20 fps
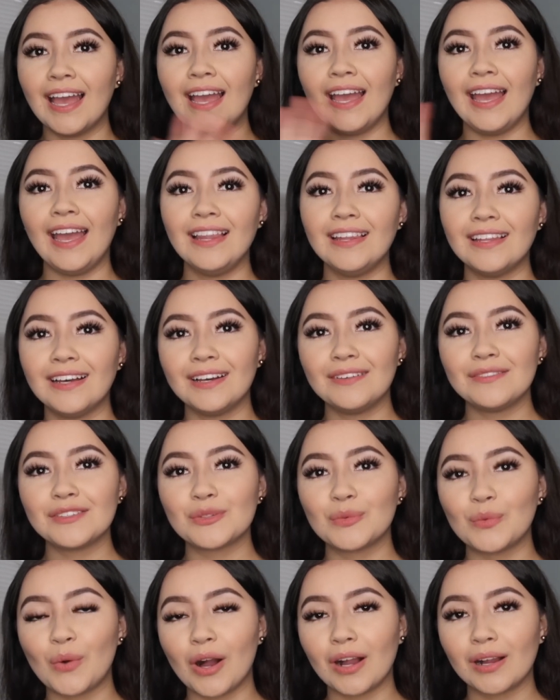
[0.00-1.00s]
Hey loves,
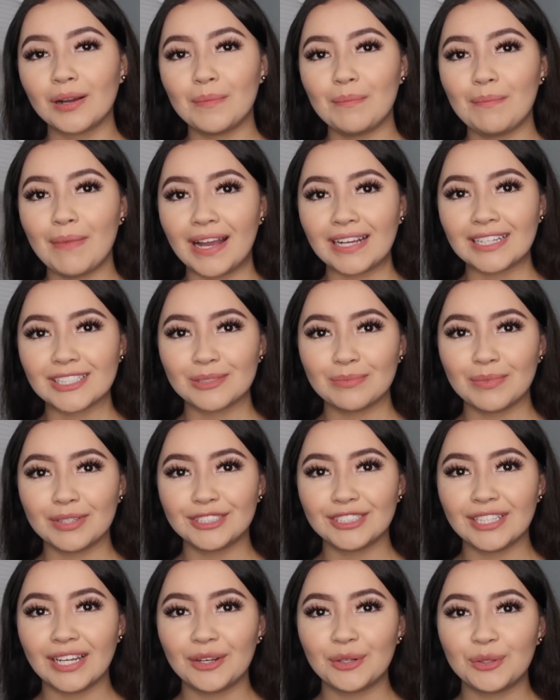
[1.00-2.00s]
welcome back to my
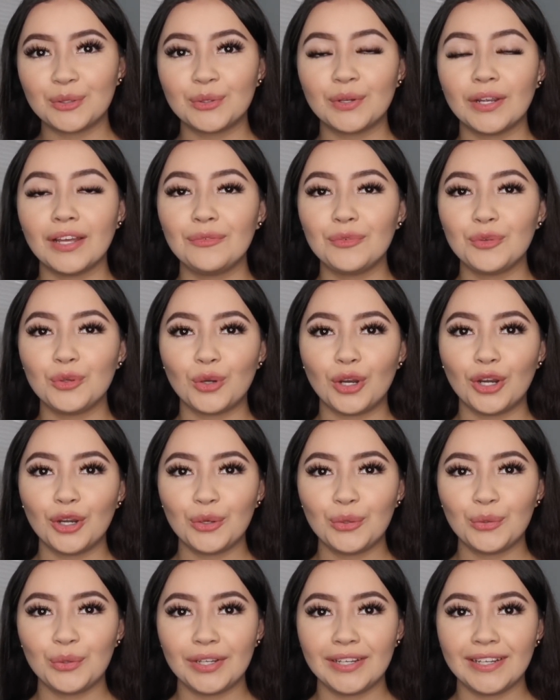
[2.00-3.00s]
channel. If you are
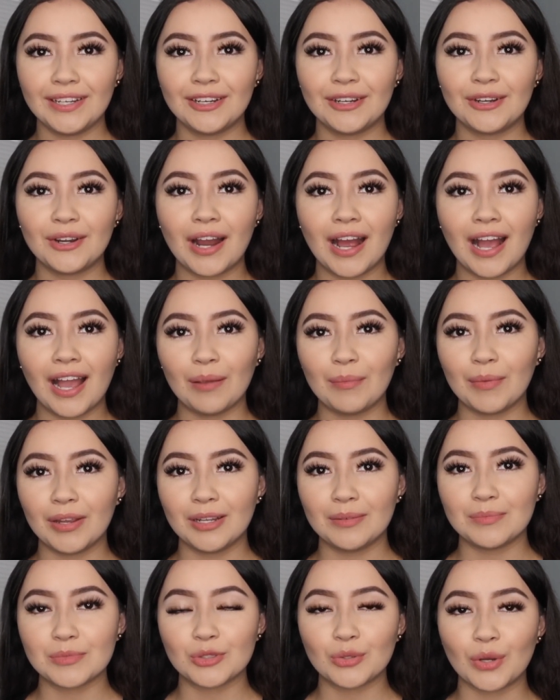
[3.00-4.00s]
new here, hi, my
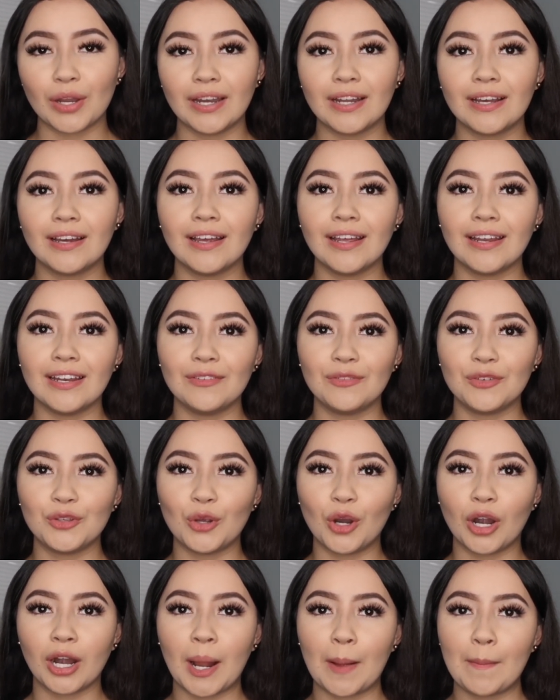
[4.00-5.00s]
name is Reyna, and if you
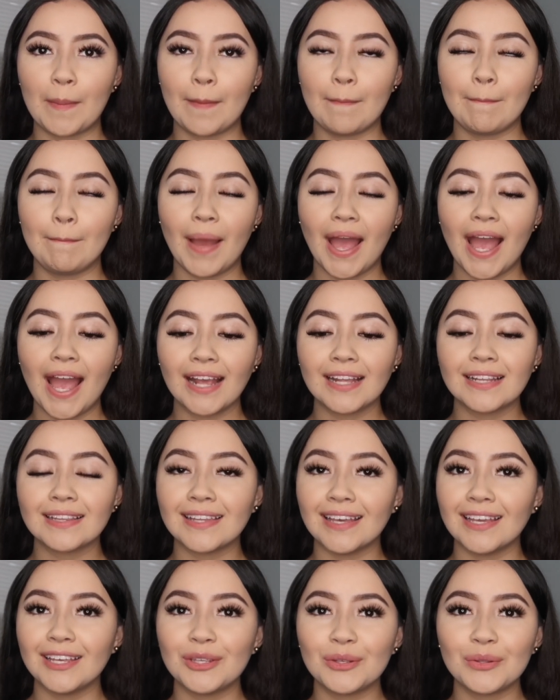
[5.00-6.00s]
are coming back,
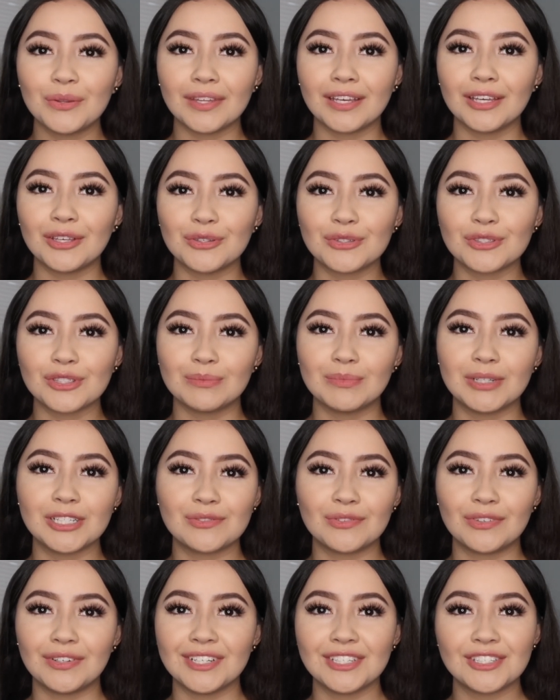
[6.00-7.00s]
thank you so much
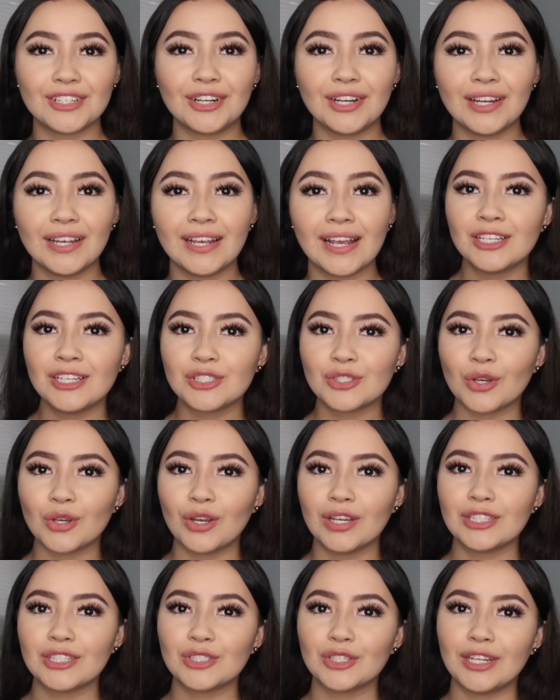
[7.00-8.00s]
for returning. So
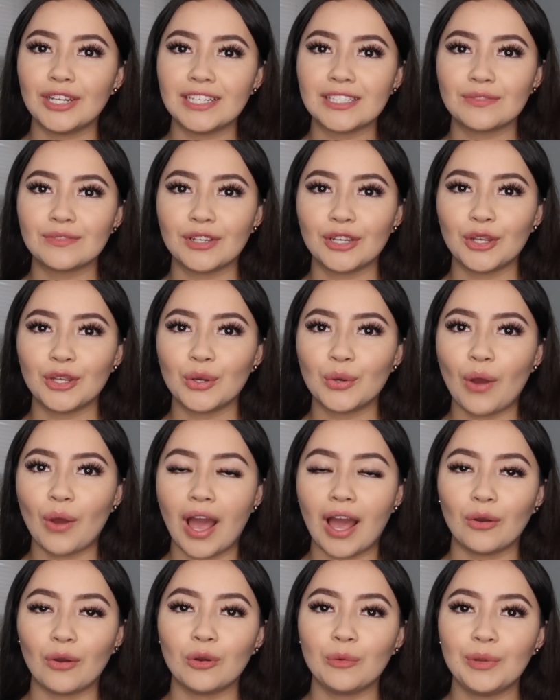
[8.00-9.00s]
in today's video,
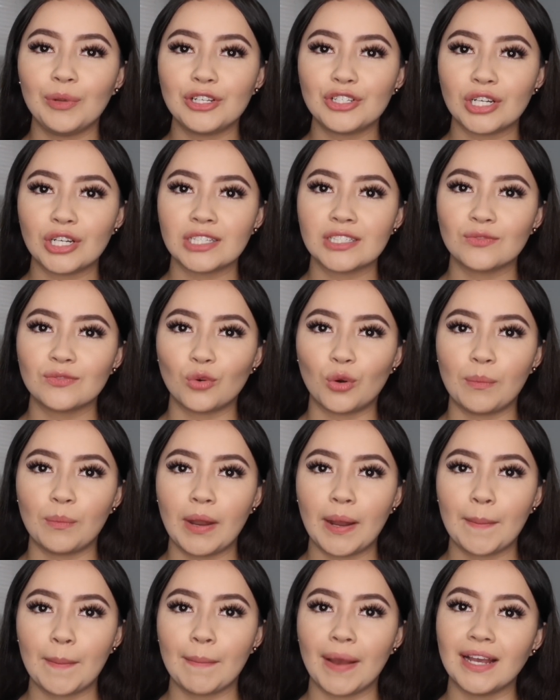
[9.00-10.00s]
I will be
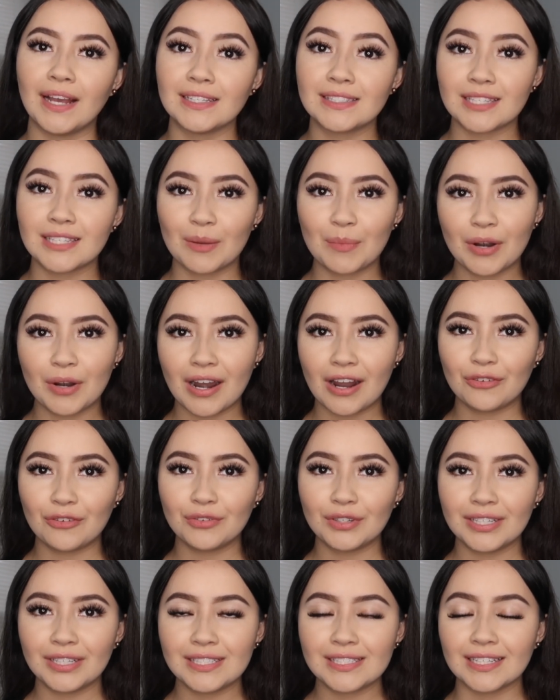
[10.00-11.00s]
transforming my summer
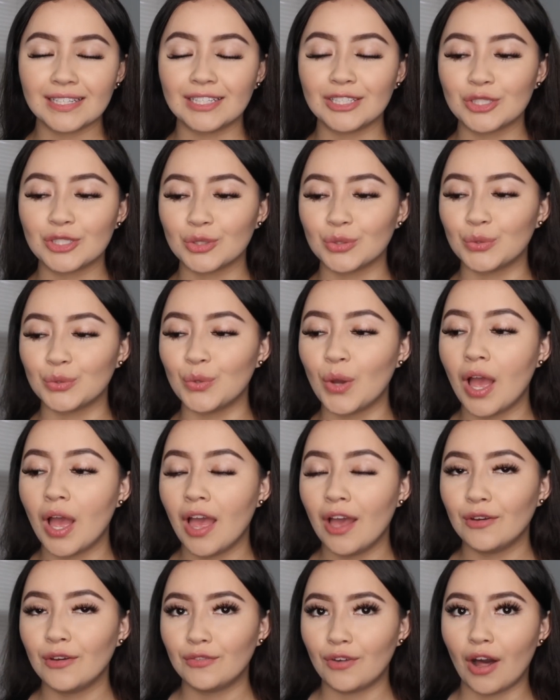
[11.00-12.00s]
outfits into
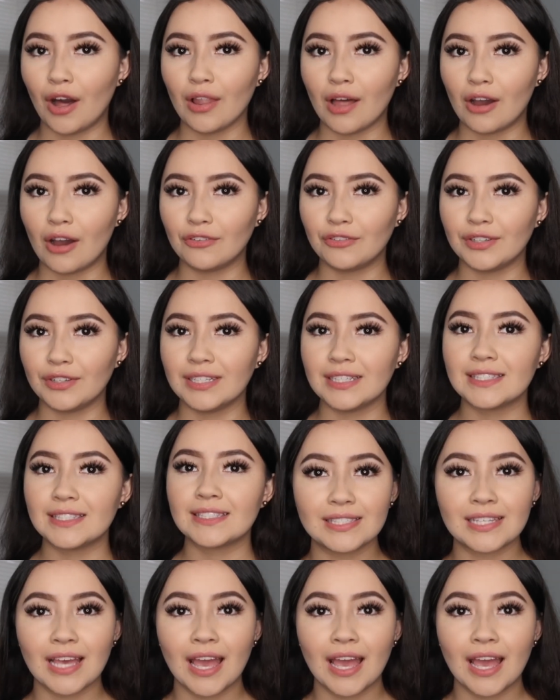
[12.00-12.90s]
fall outfits.